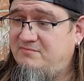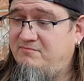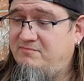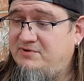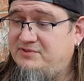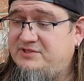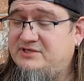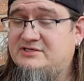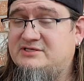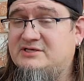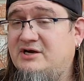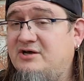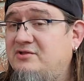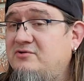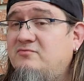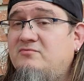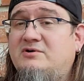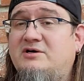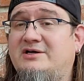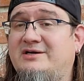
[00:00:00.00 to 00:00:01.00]
but this other
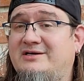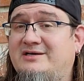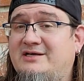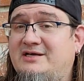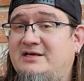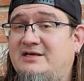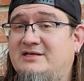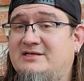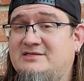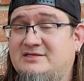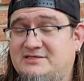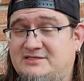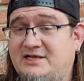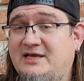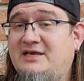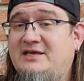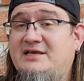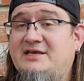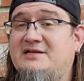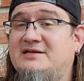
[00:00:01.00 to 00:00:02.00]
one is
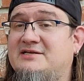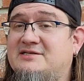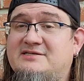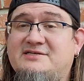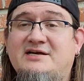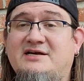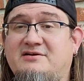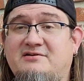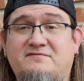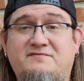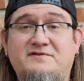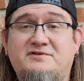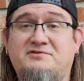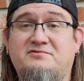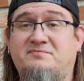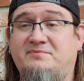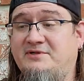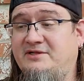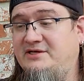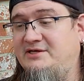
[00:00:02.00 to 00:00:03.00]
taking its sacrificial
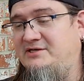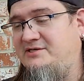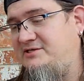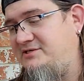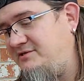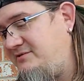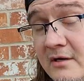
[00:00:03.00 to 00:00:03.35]
place.